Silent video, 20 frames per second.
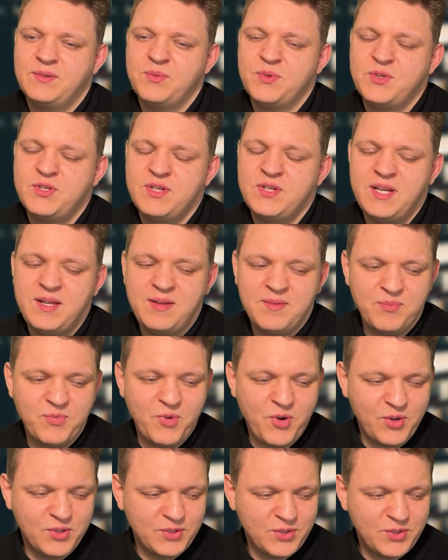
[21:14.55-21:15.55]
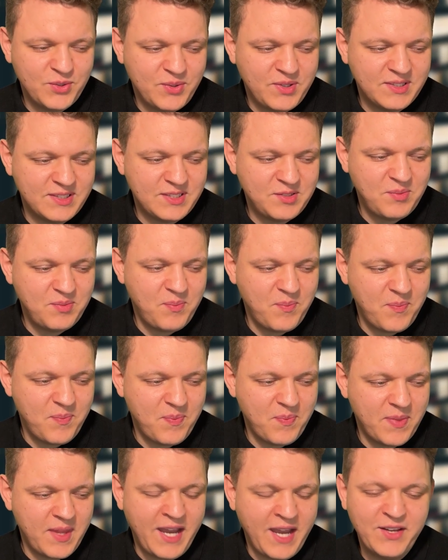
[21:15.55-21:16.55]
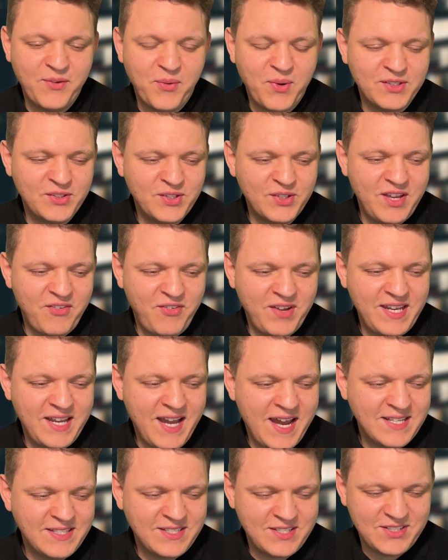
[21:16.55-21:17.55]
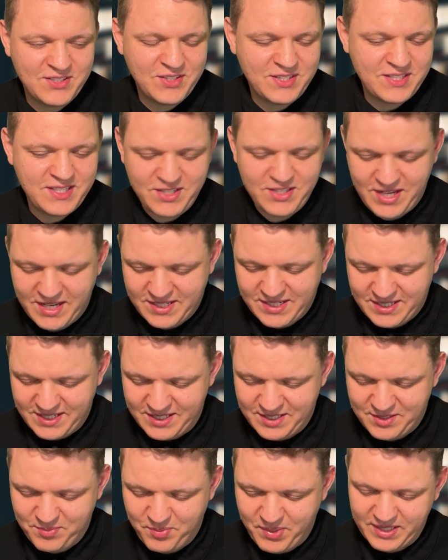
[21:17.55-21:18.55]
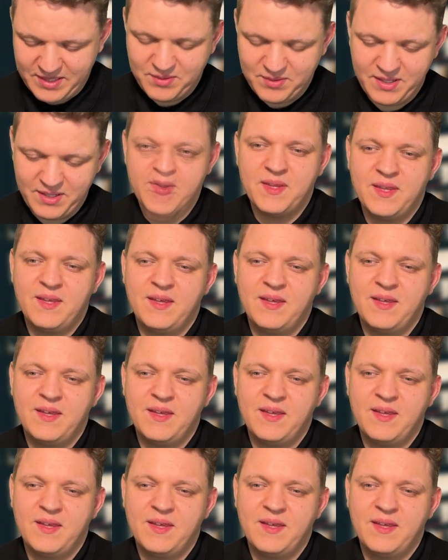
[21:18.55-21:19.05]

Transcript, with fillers: Would you lean more towards, I don't want to give any answers or suggestions, but